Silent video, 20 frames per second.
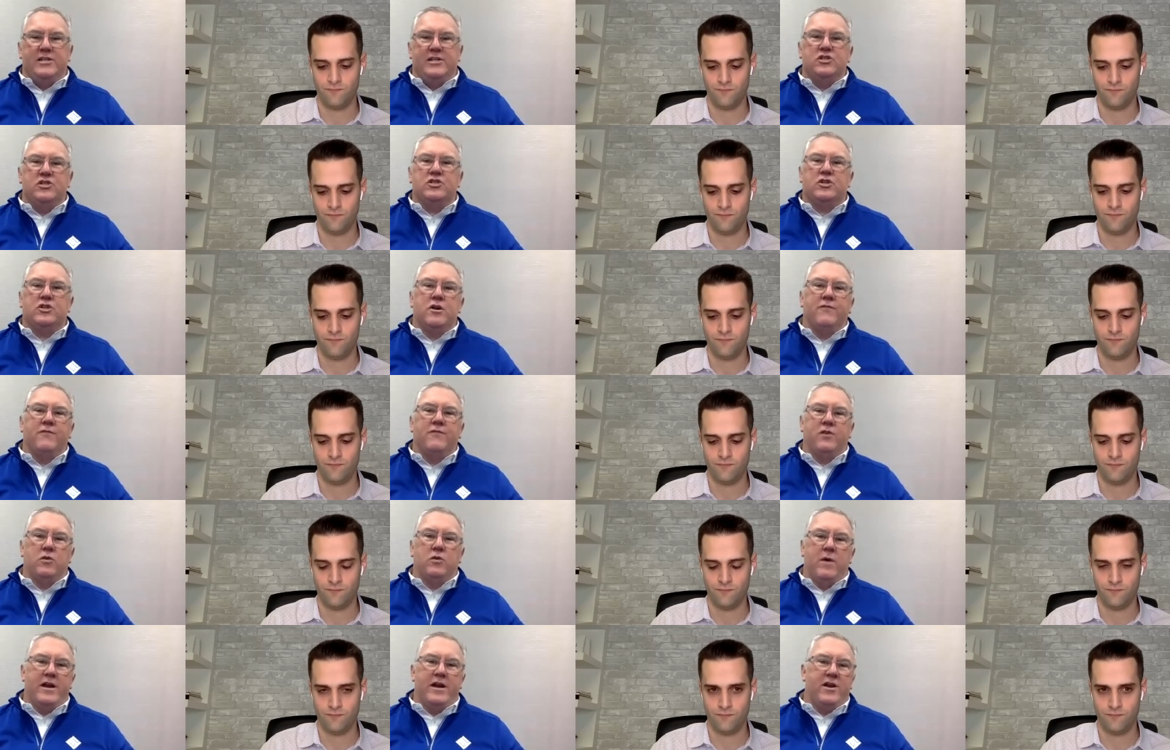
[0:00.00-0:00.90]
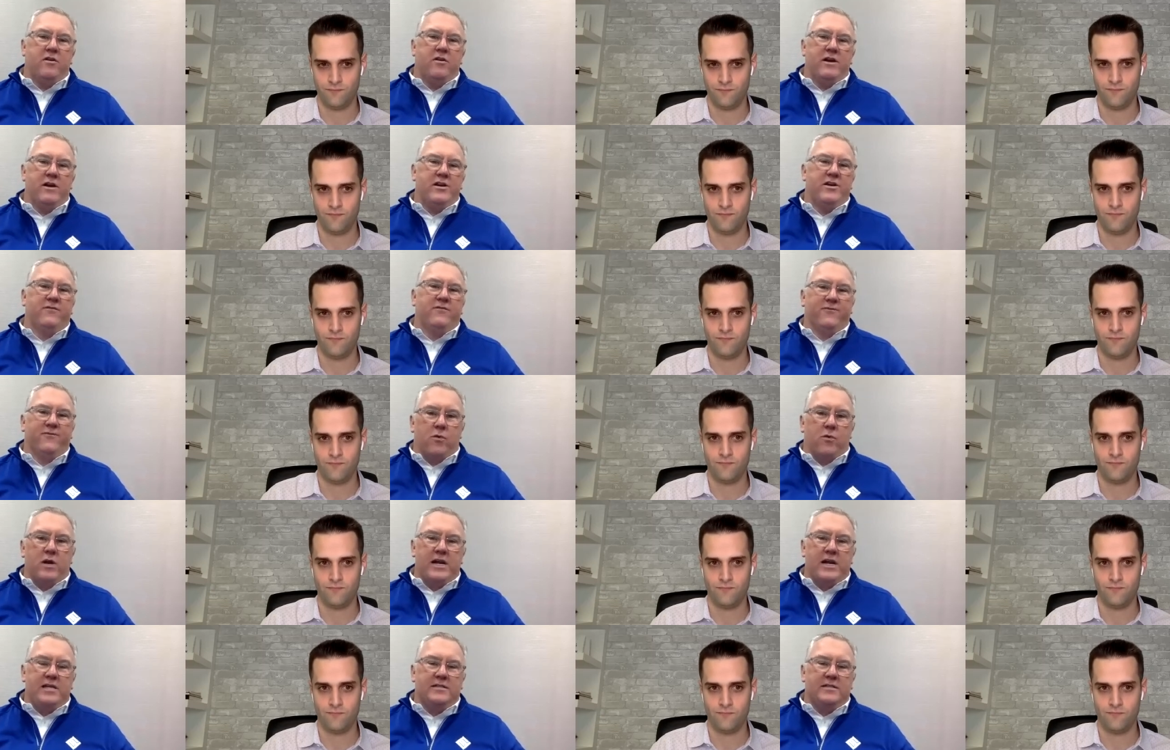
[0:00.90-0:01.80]
Speaker 1: serve you when you're in your
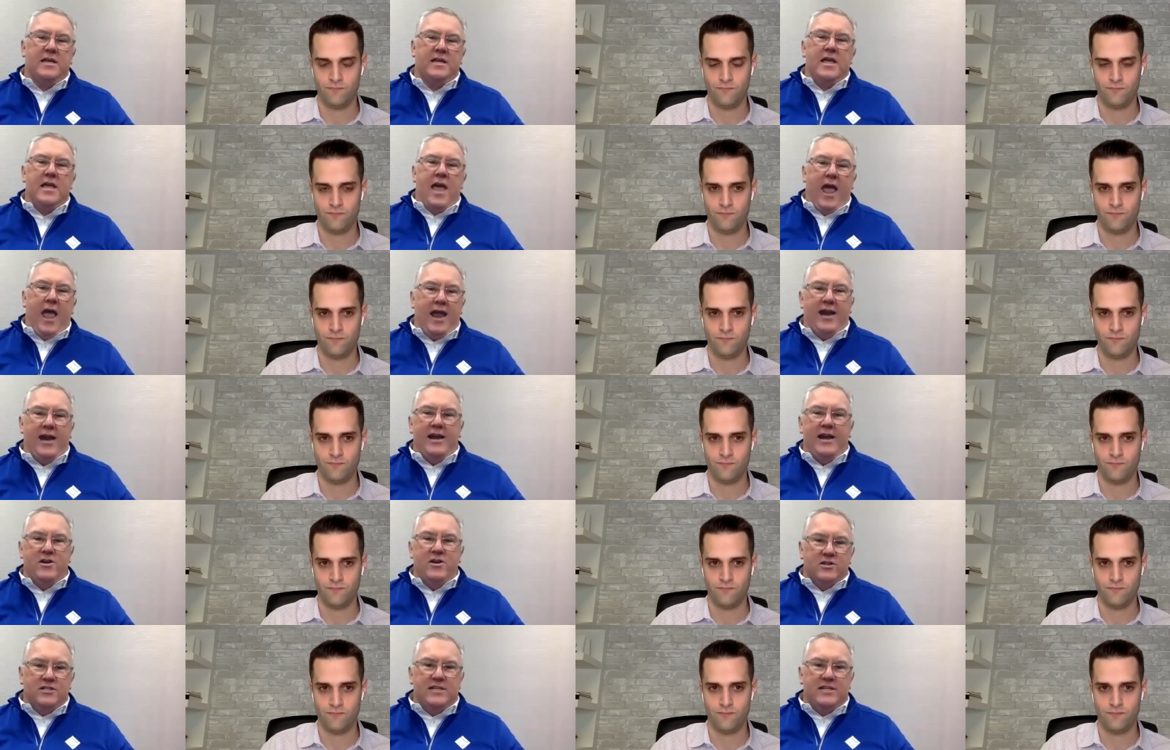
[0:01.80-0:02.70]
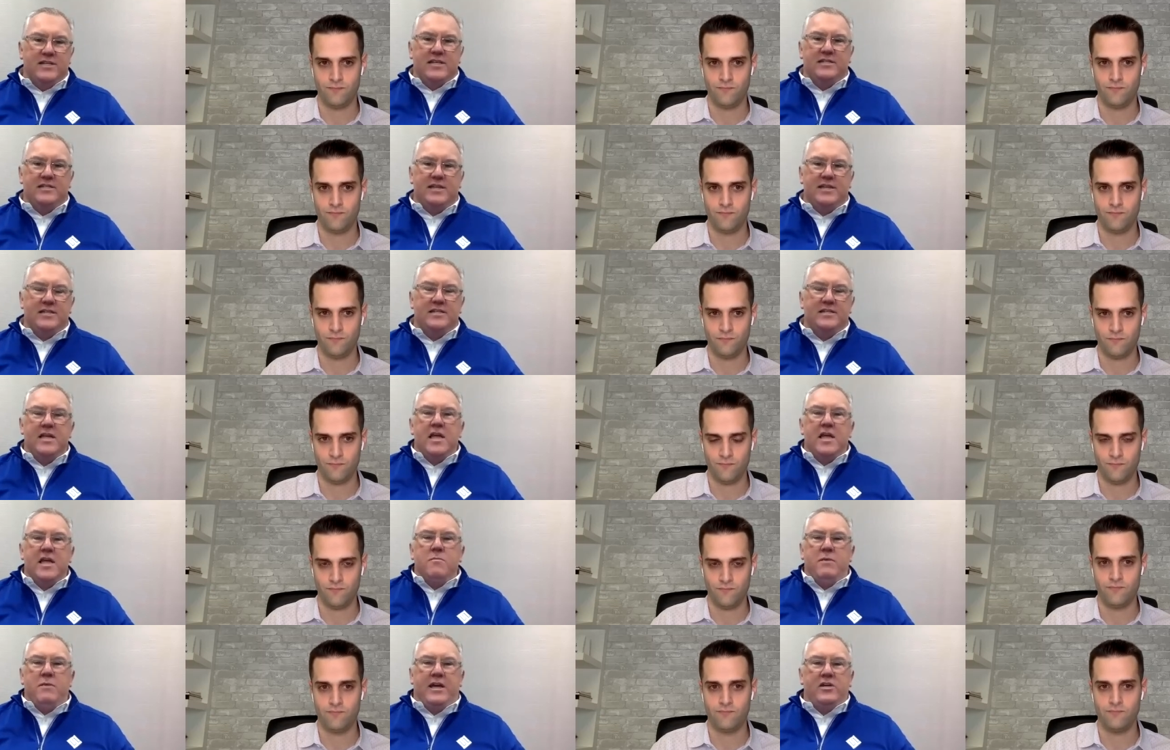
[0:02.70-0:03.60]
forties and in your sixties
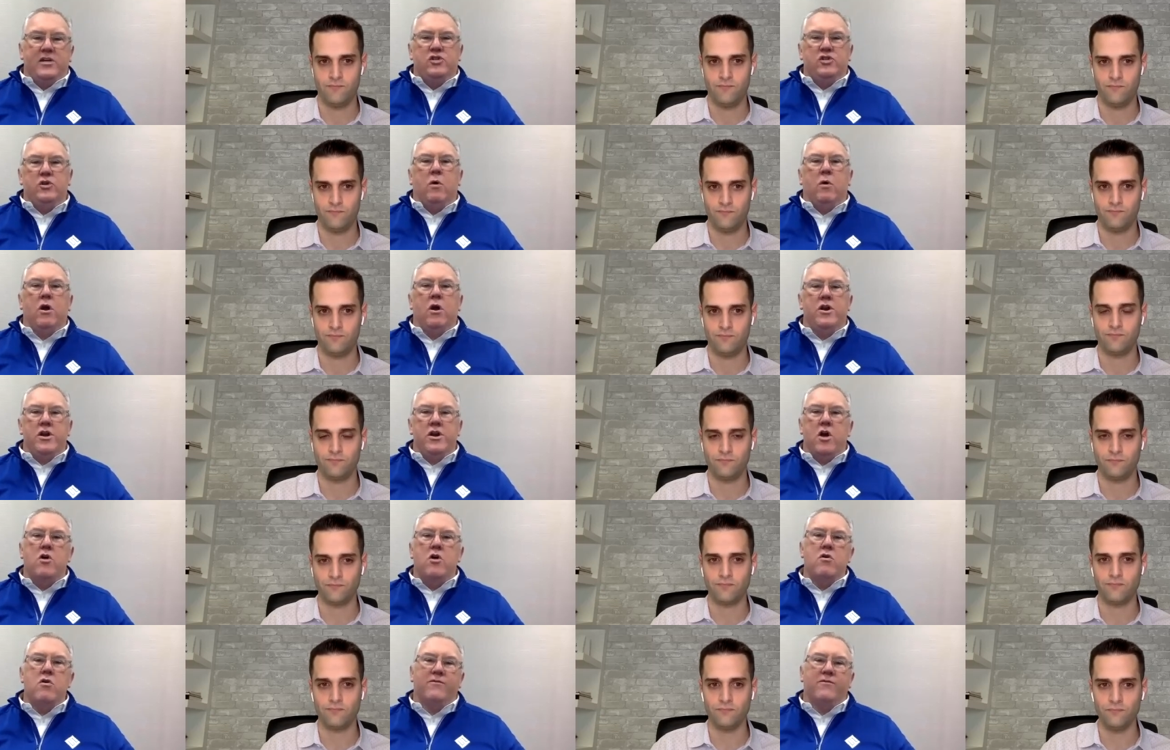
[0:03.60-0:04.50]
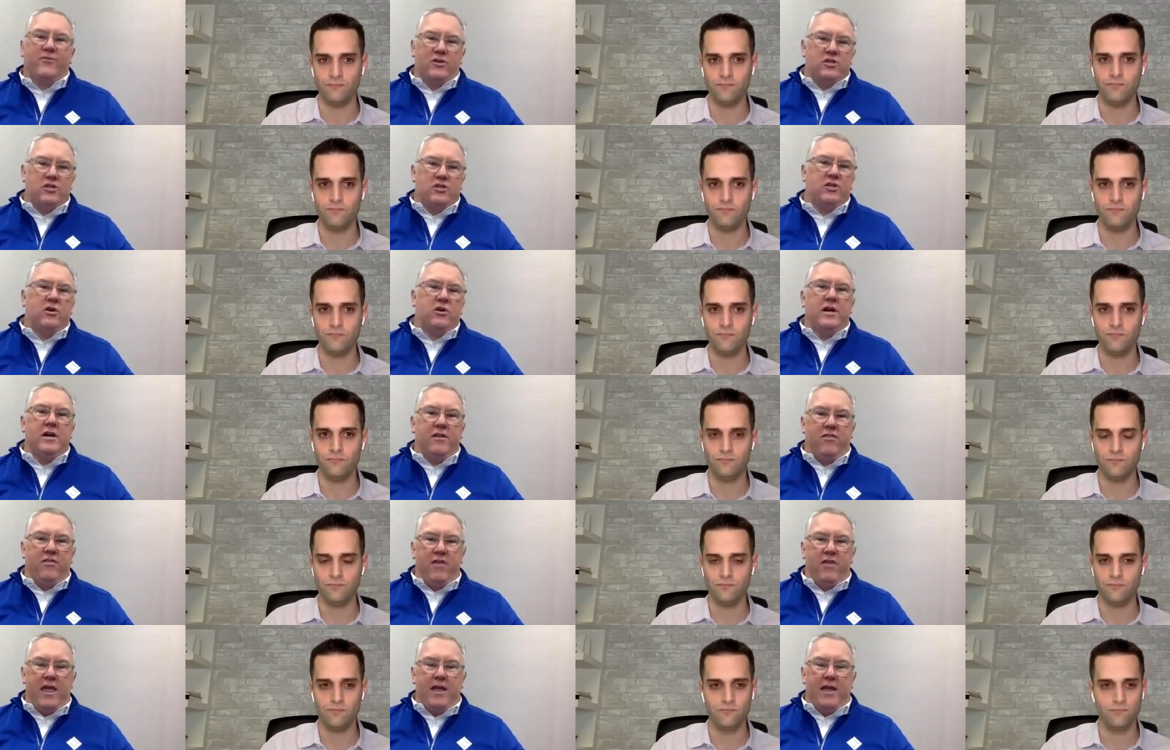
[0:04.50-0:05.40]
because you are known for certain
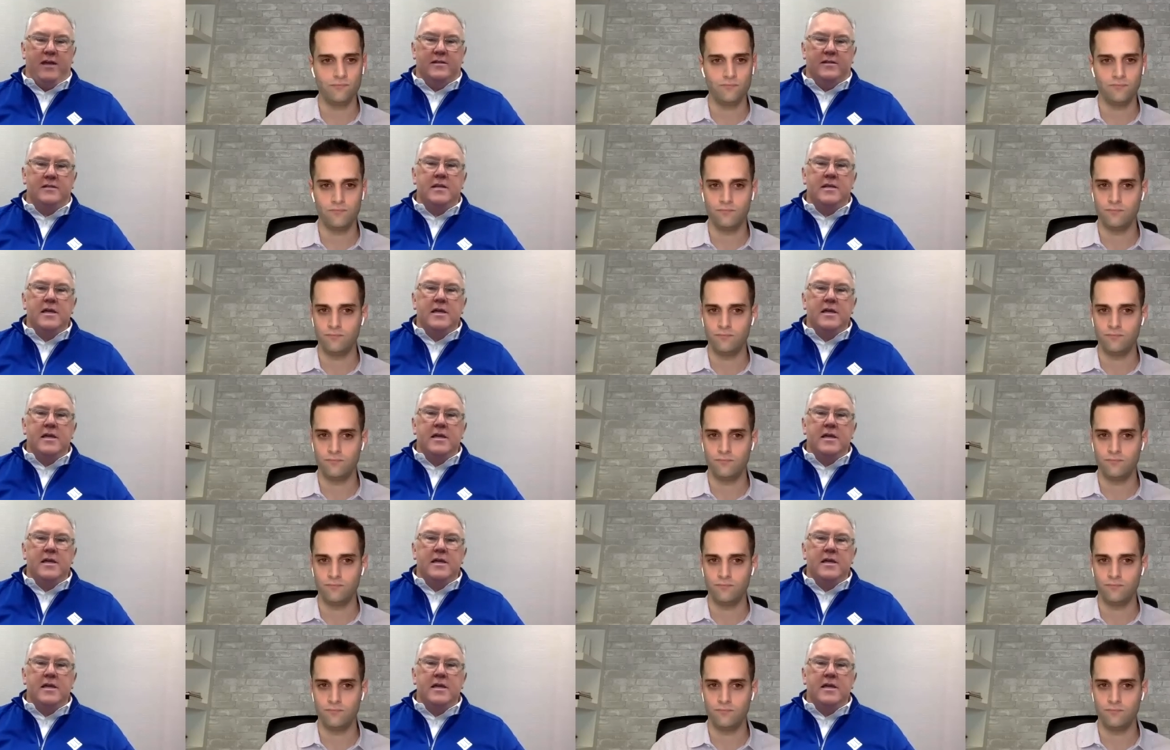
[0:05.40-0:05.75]
things.